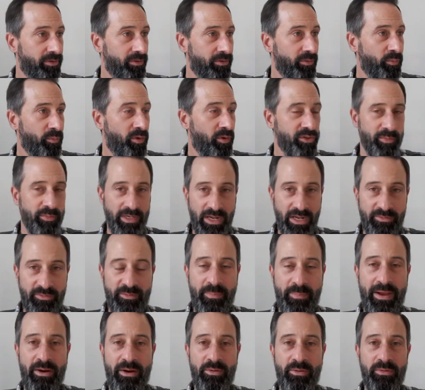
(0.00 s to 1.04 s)
what we love
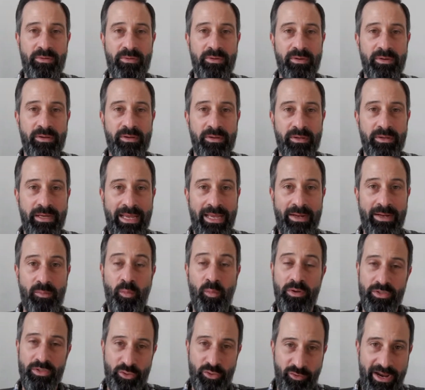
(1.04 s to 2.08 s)
about, like
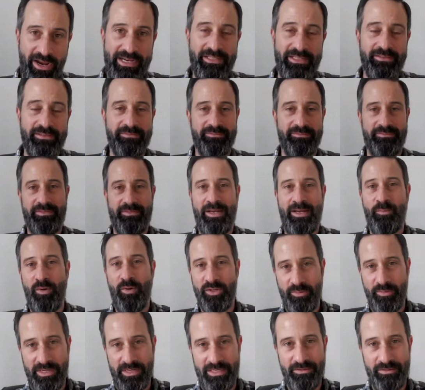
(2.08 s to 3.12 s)
what's great and what
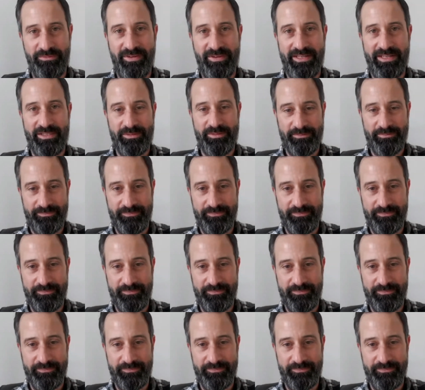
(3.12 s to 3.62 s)
do we need to fix.